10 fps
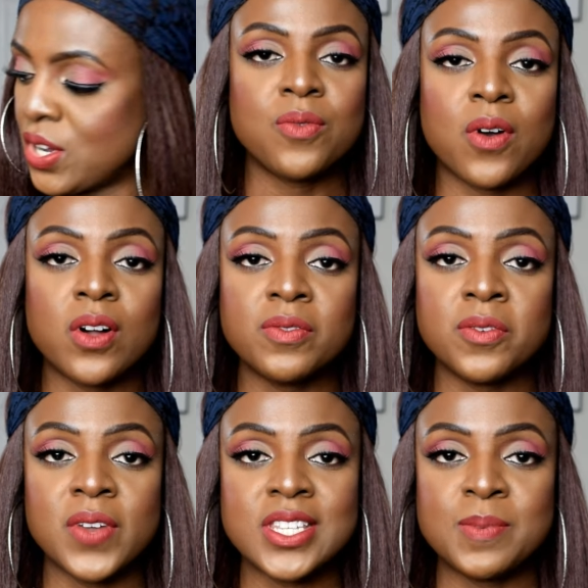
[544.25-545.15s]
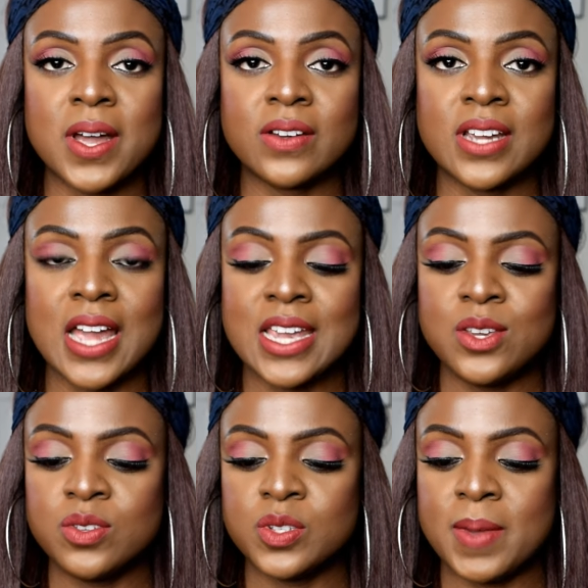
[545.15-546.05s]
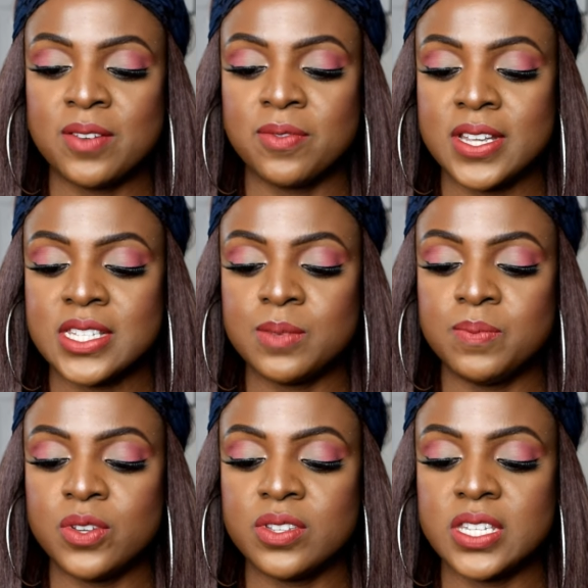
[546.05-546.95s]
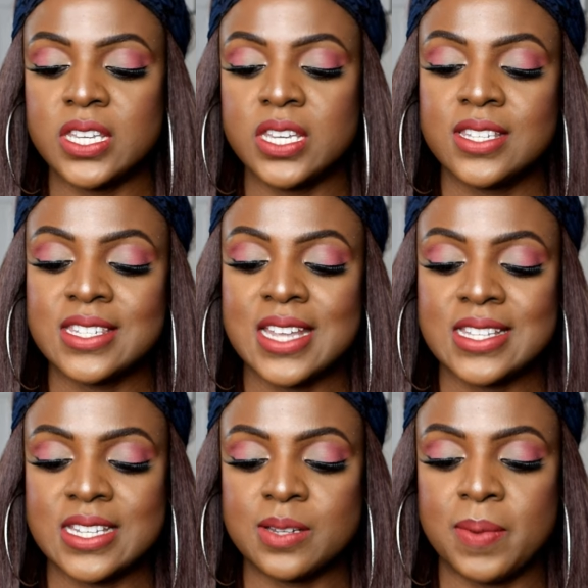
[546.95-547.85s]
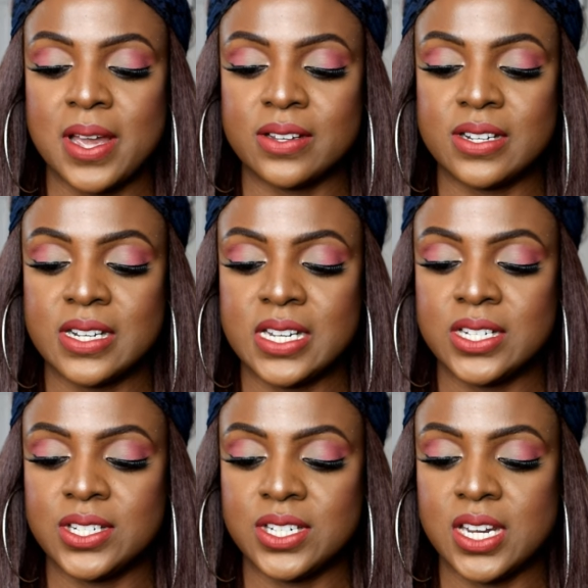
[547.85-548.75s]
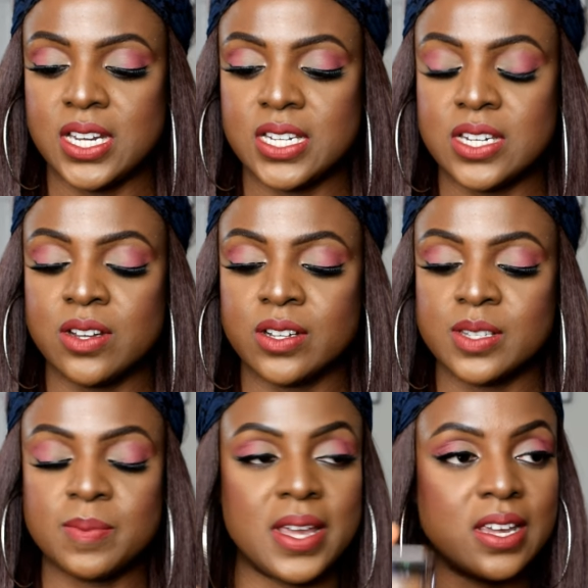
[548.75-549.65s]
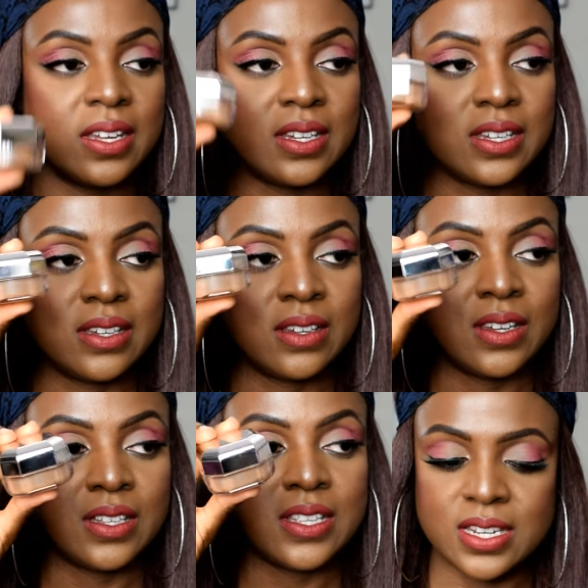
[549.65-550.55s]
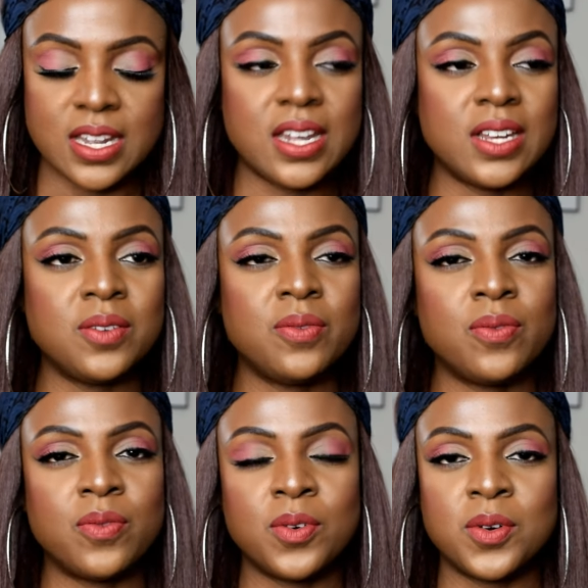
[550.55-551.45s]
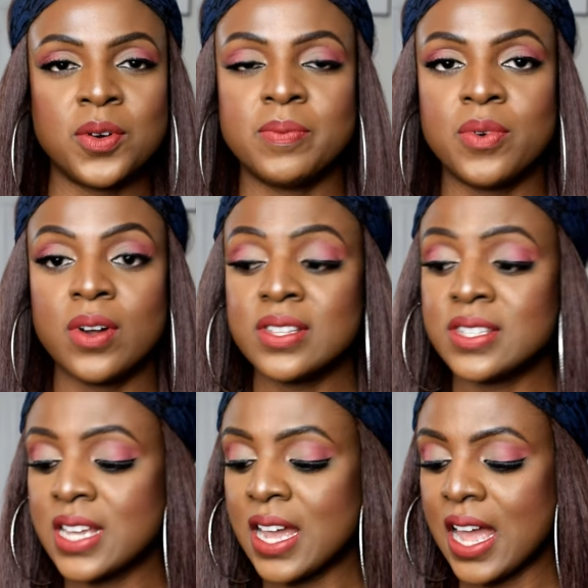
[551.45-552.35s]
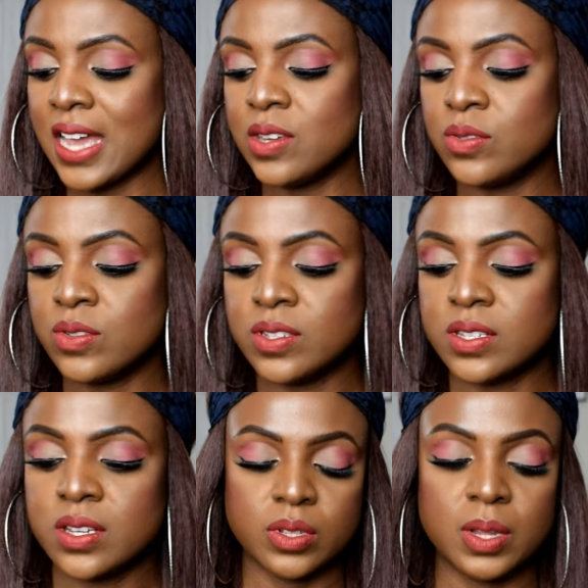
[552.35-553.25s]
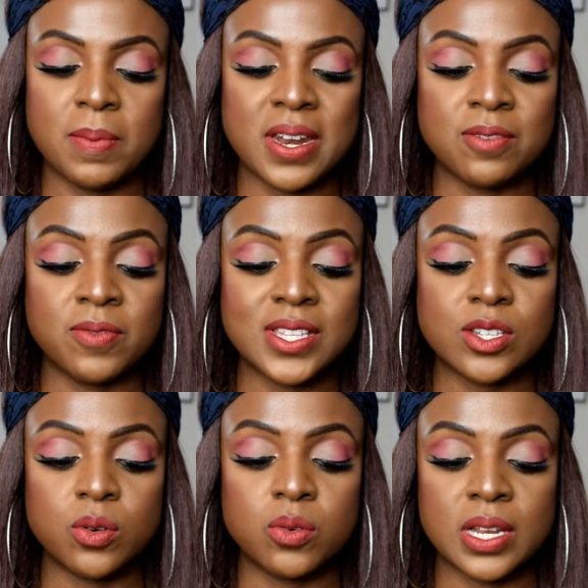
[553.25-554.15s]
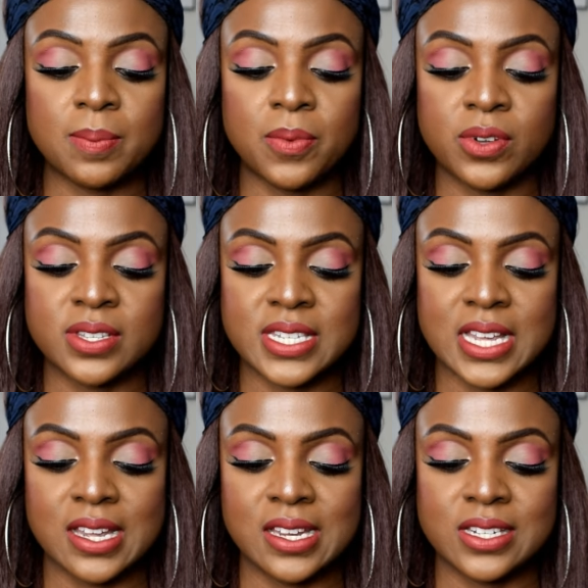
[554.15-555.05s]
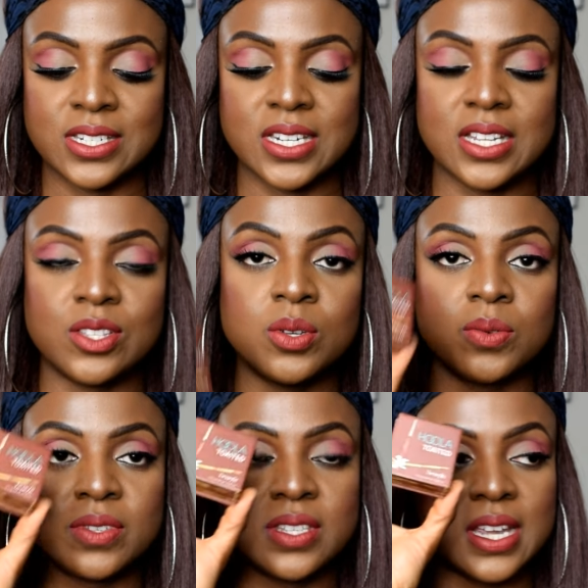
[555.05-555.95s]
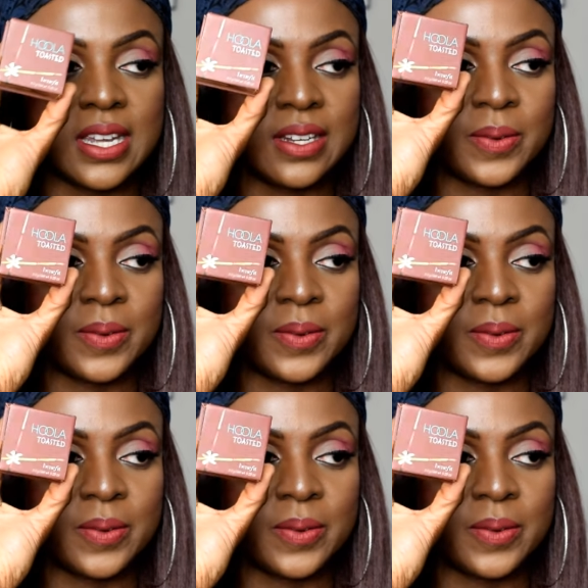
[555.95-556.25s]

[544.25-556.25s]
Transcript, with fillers: For all the face powder, I used my Fenty Beauty setting powder in the shade Nutmeg. Then for bronzer I used the Benefit Hoola bronzer in the shade Toasted.